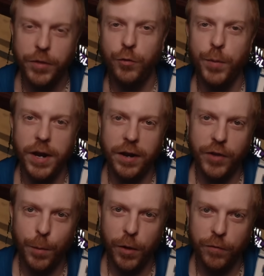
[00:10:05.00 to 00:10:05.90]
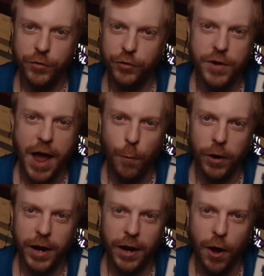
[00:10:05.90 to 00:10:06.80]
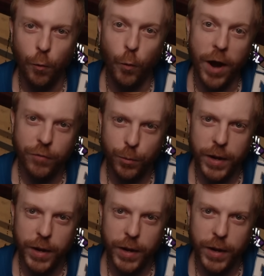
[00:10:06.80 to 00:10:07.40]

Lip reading: this would be an example of it just not working at all right from the